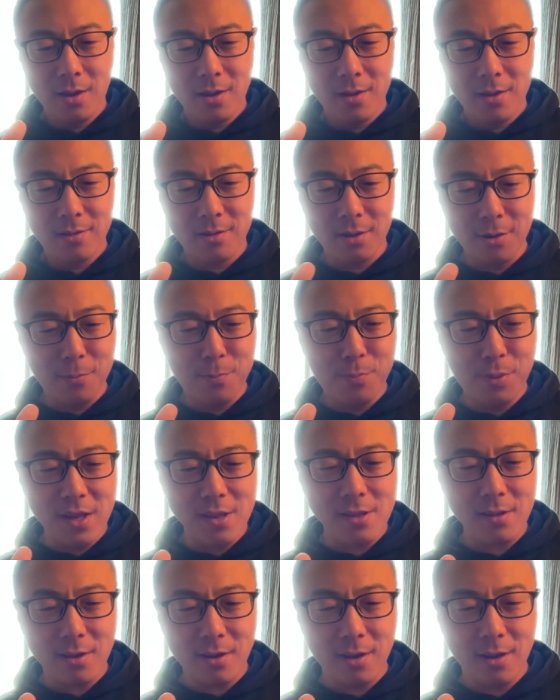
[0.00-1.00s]
So
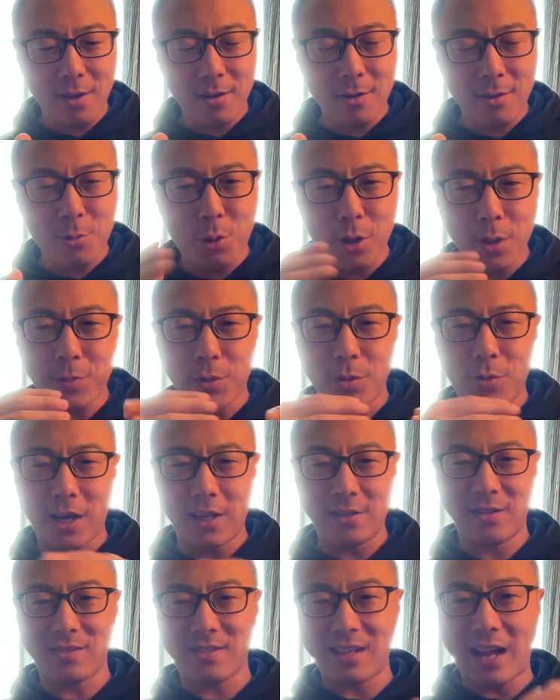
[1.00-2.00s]
basically, crypto
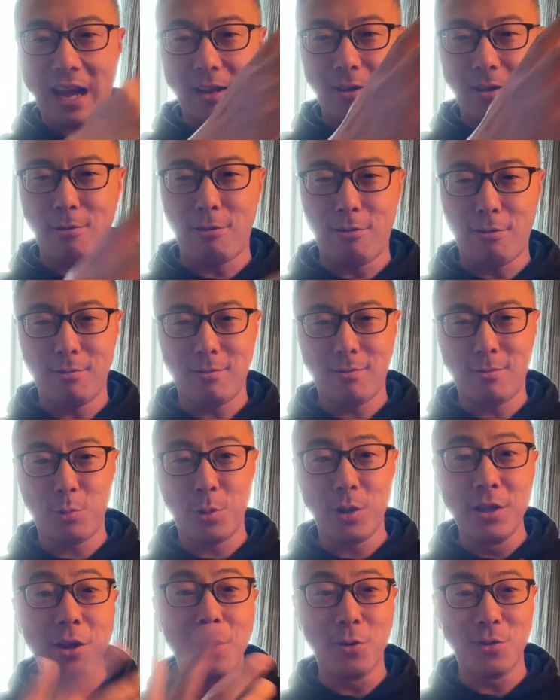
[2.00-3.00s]
has a cycle.
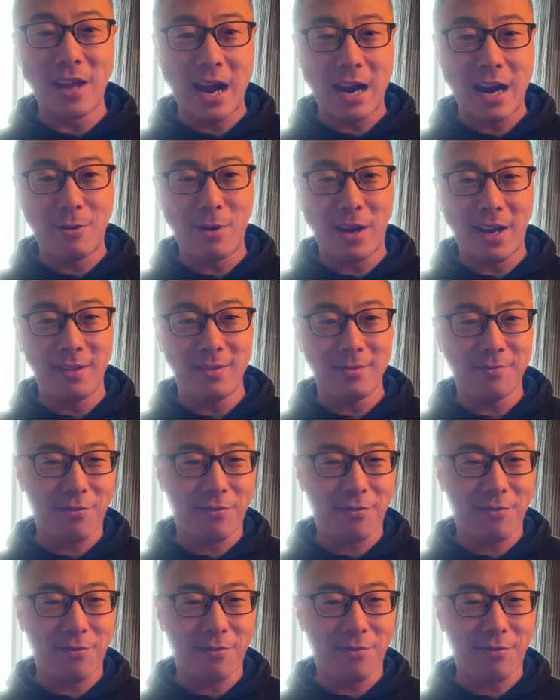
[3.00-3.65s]
We know that, right?